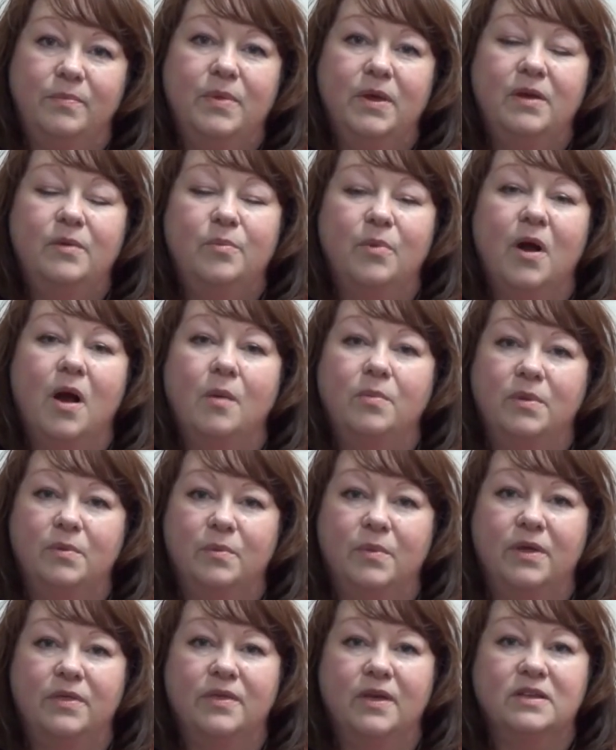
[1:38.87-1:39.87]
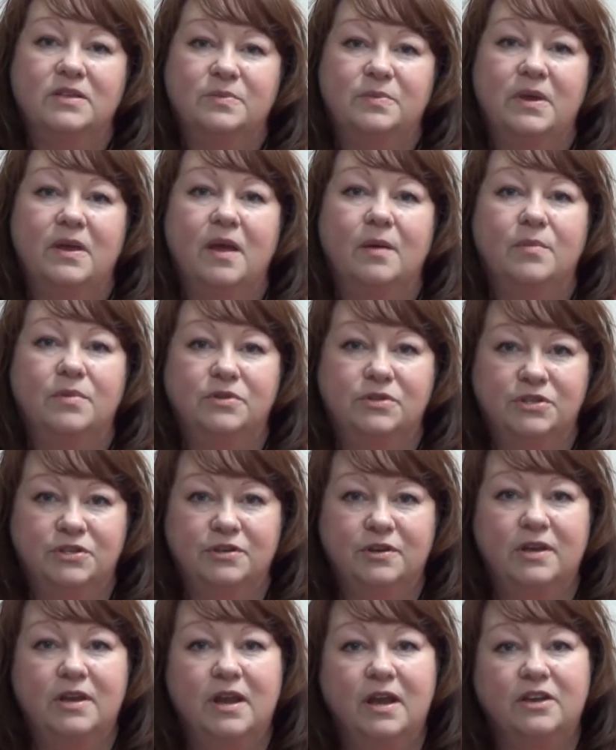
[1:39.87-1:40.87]
big problem with us being able
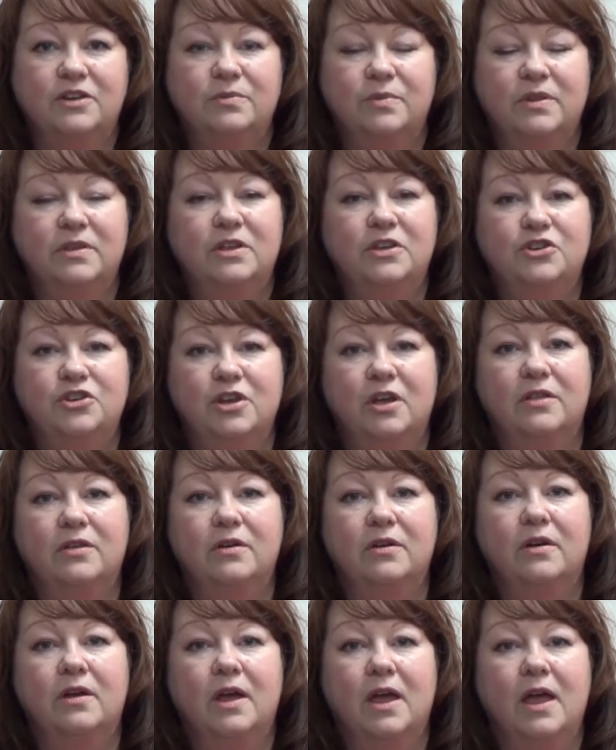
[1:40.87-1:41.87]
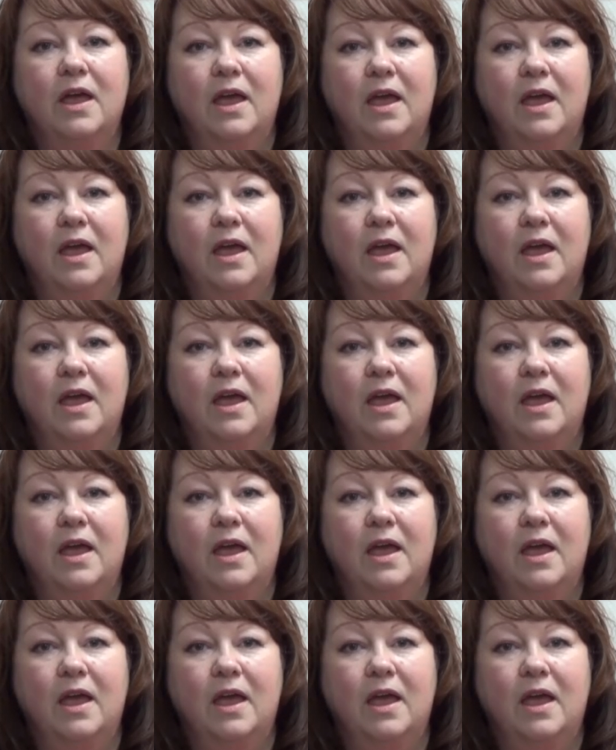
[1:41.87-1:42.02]
to connect with each other